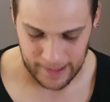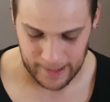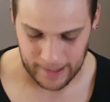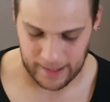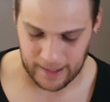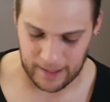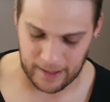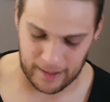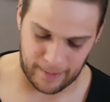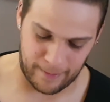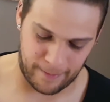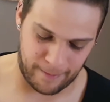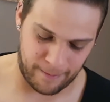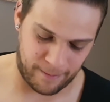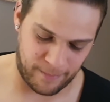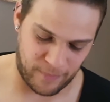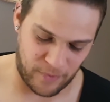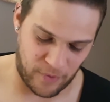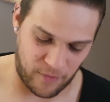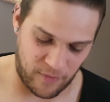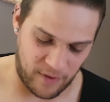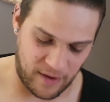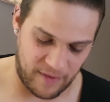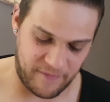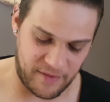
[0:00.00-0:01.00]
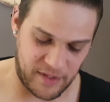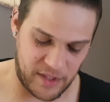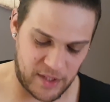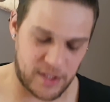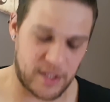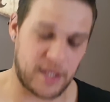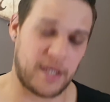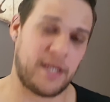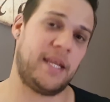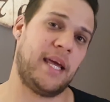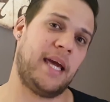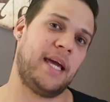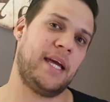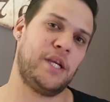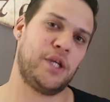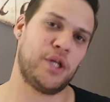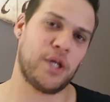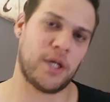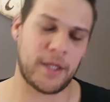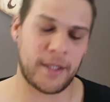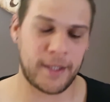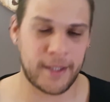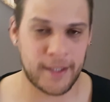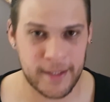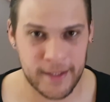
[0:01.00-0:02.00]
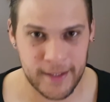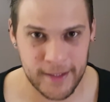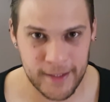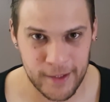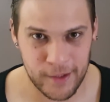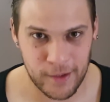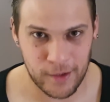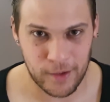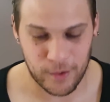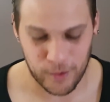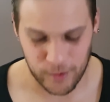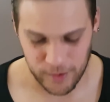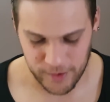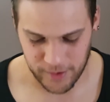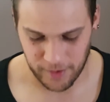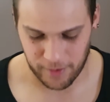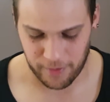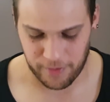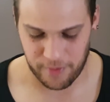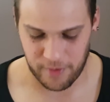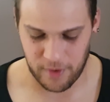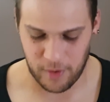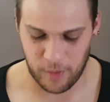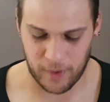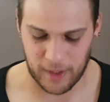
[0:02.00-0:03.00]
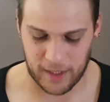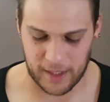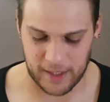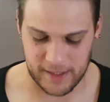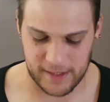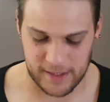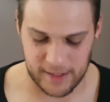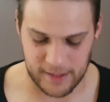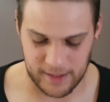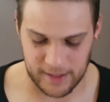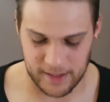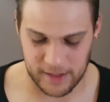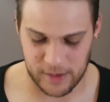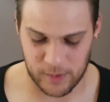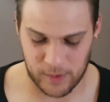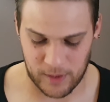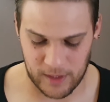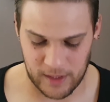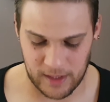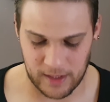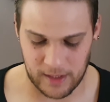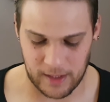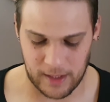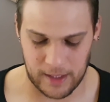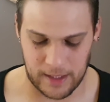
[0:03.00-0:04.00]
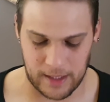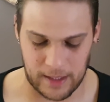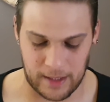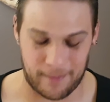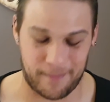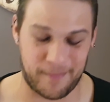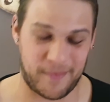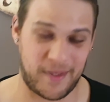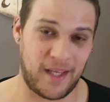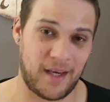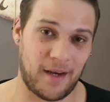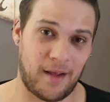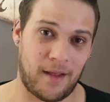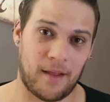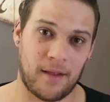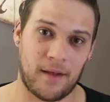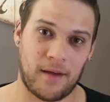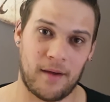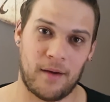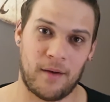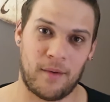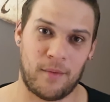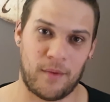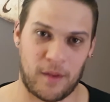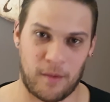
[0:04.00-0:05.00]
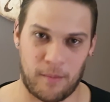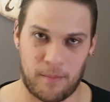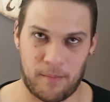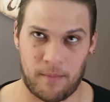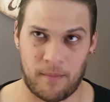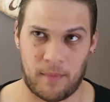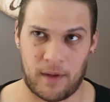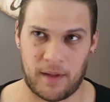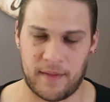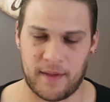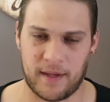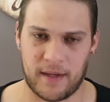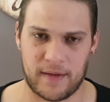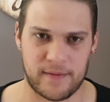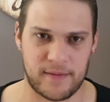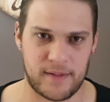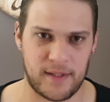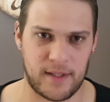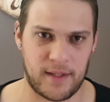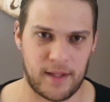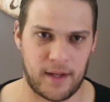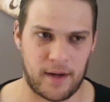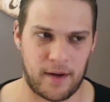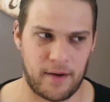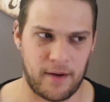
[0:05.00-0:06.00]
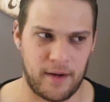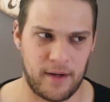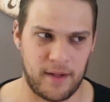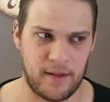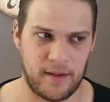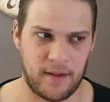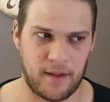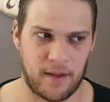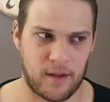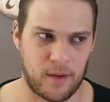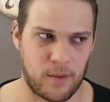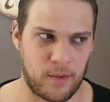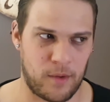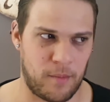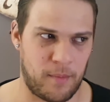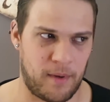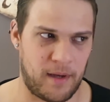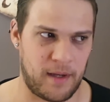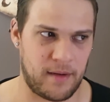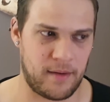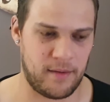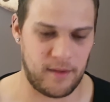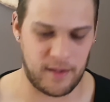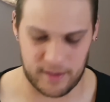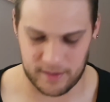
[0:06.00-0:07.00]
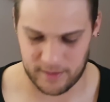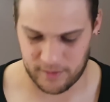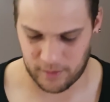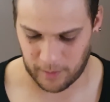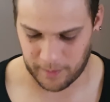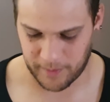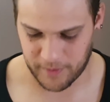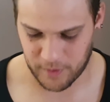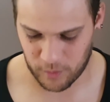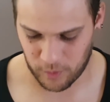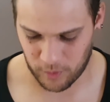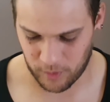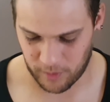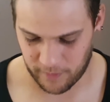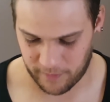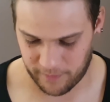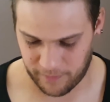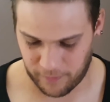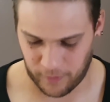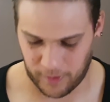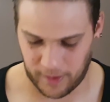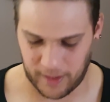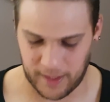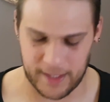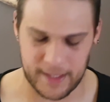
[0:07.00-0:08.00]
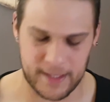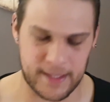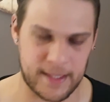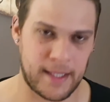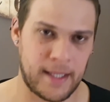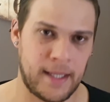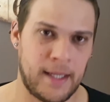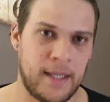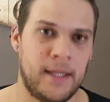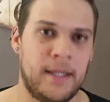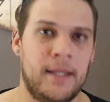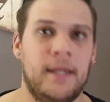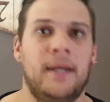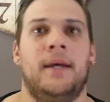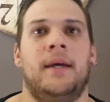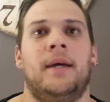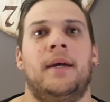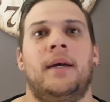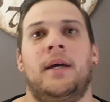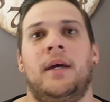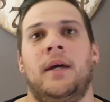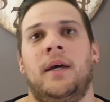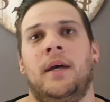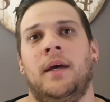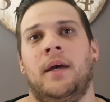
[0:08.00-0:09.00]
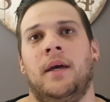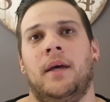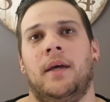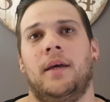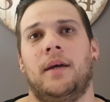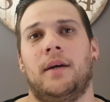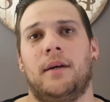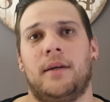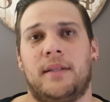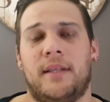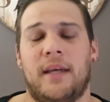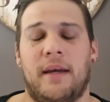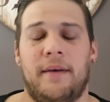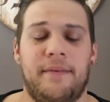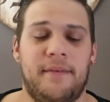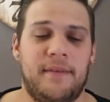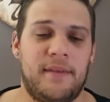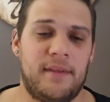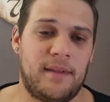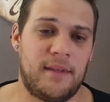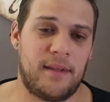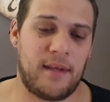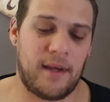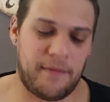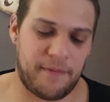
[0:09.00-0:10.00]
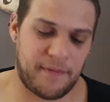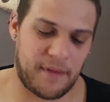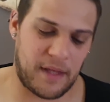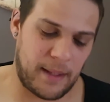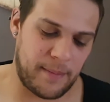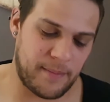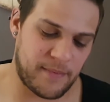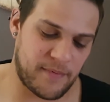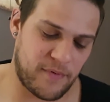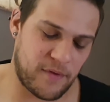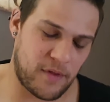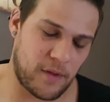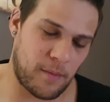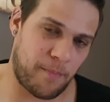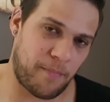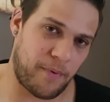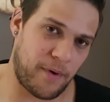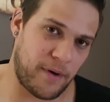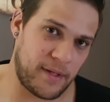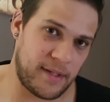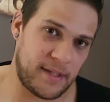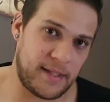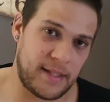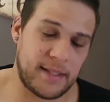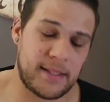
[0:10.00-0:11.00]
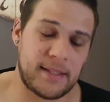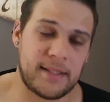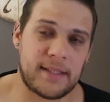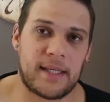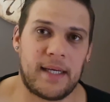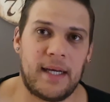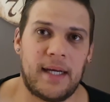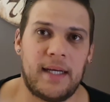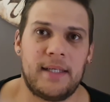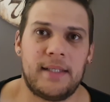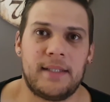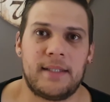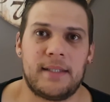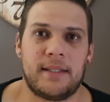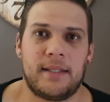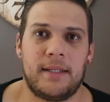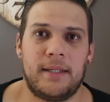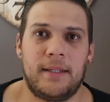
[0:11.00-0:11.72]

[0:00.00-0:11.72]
Ravi Jadeja also 3 wickets in this one. Dean Algo, I think I've said that already, Dean Algo the bat, yes, top scored with 48. Yeah, tough times for the Proteas, guys.